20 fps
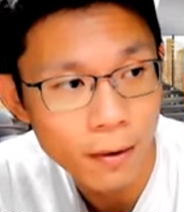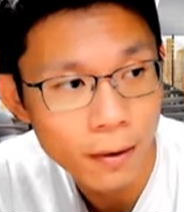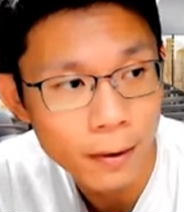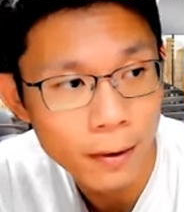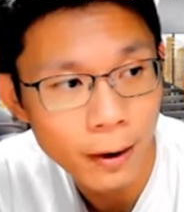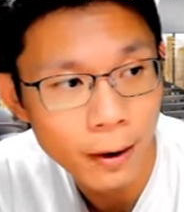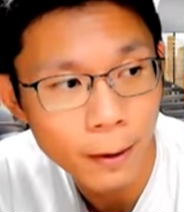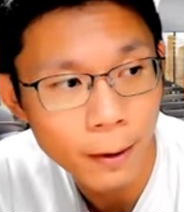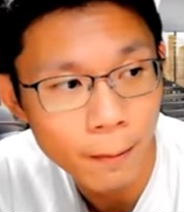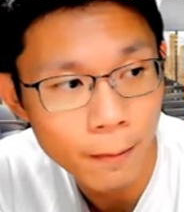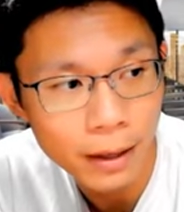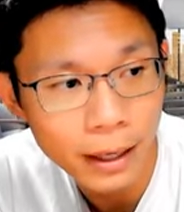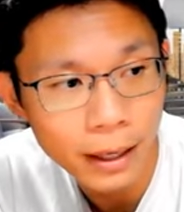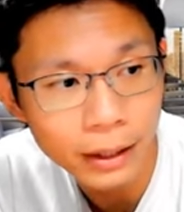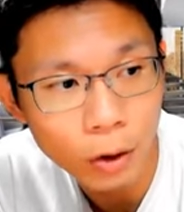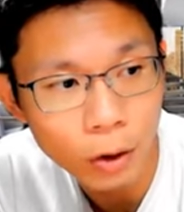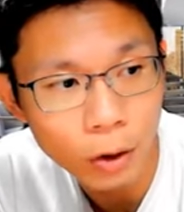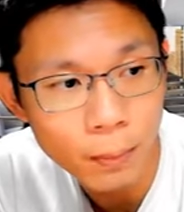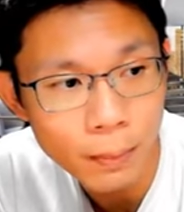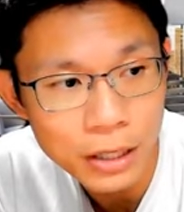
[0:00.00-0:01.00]

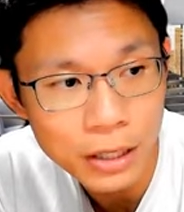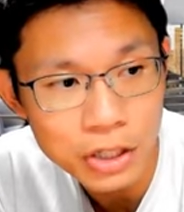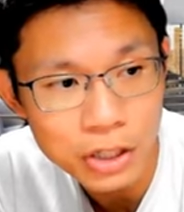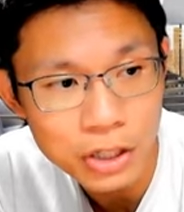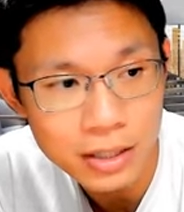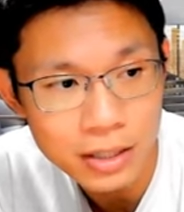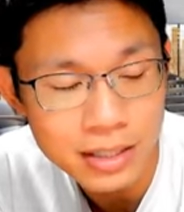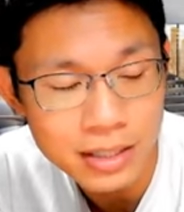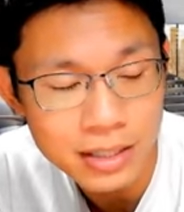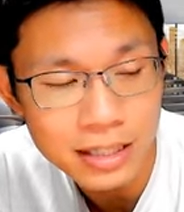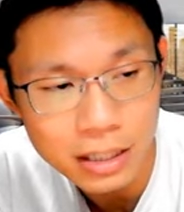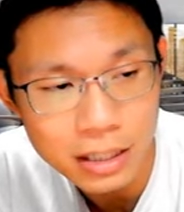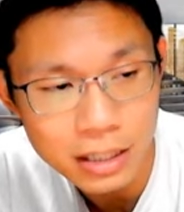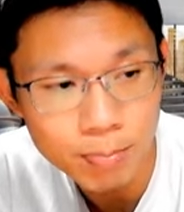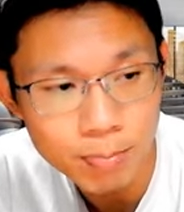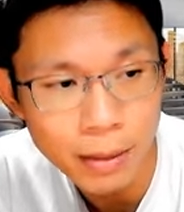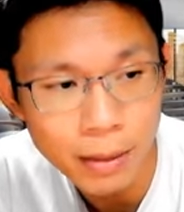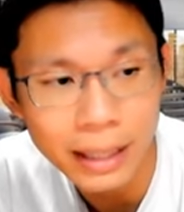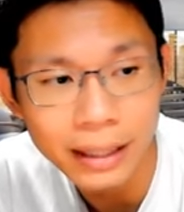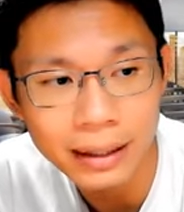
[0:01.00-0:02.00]
Lentor Mansions,
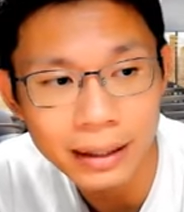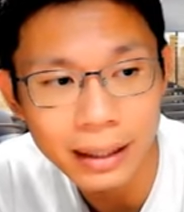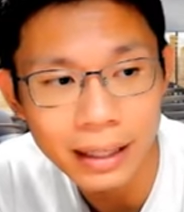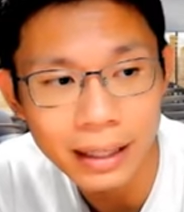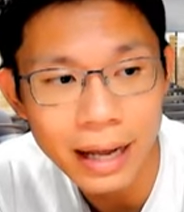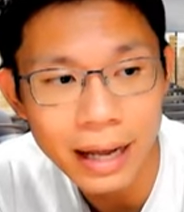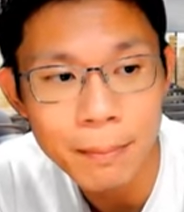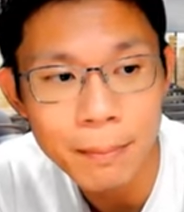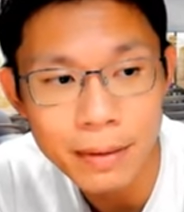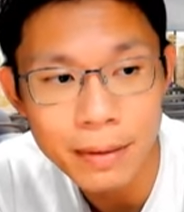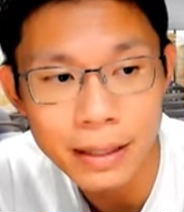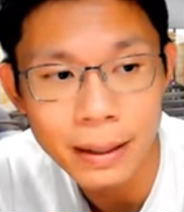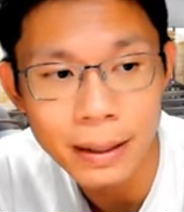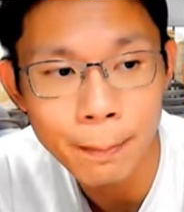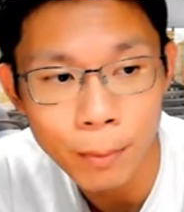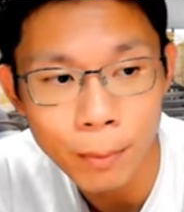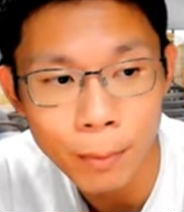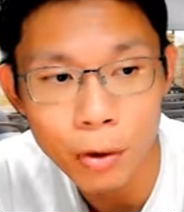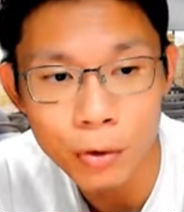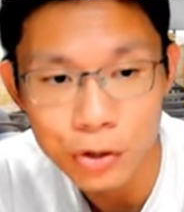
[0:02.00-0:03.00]
despite the land being
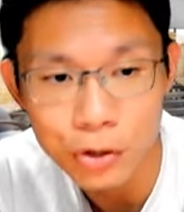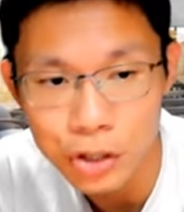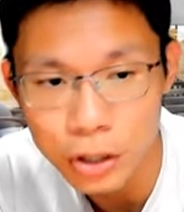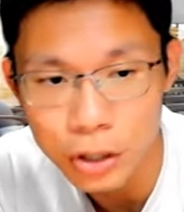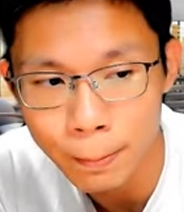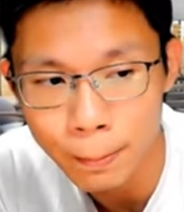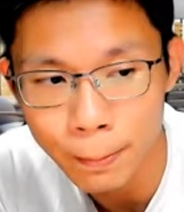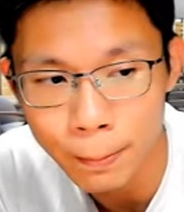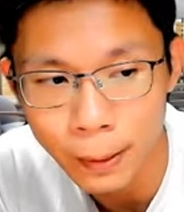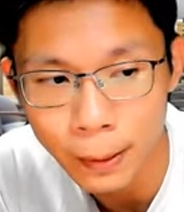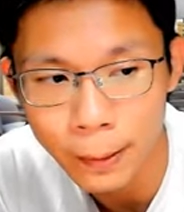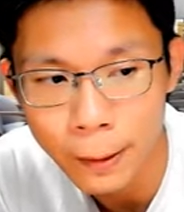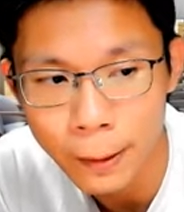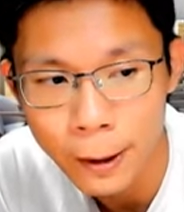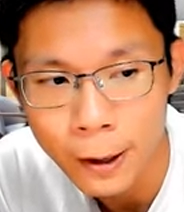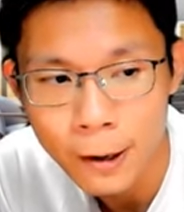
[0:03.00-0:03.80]
bought cheaper,